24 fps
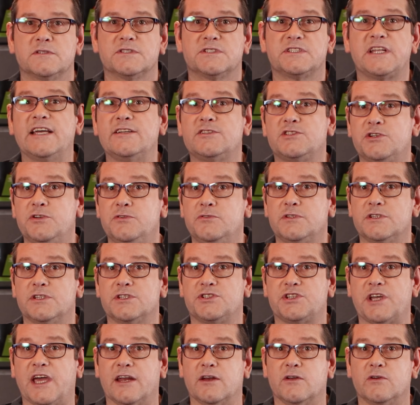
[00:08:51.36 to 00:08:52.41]
Stay tuned to the
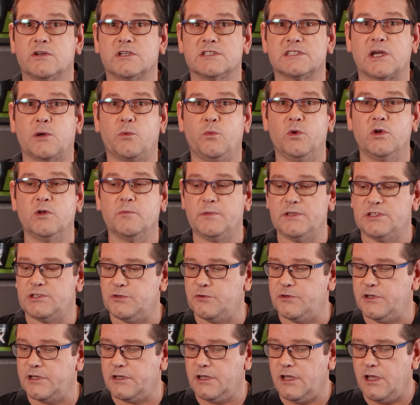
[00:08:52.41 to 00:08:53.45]
channel because I will be
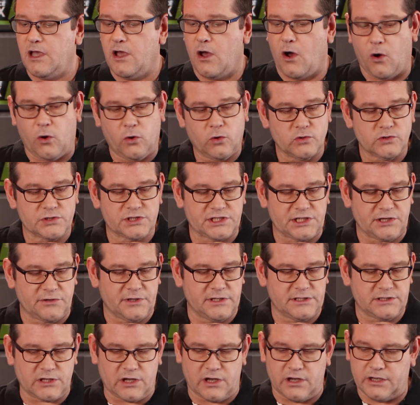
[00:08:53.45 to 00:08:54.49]
doing a whole
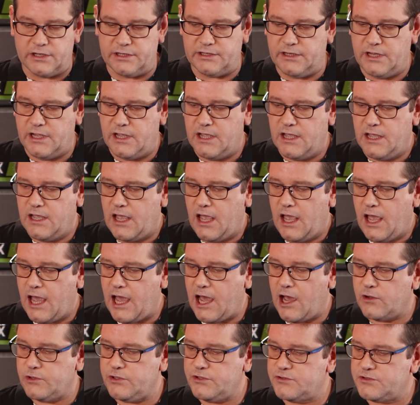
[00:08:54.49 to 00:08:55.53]
series on
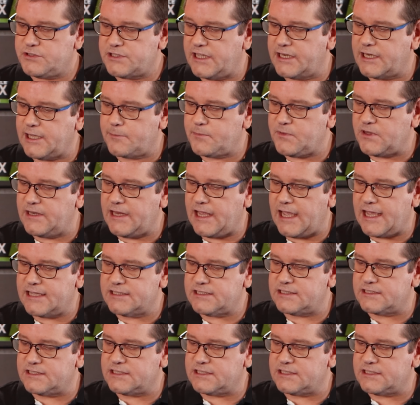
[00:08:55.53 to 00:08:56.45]
how you set up the NAS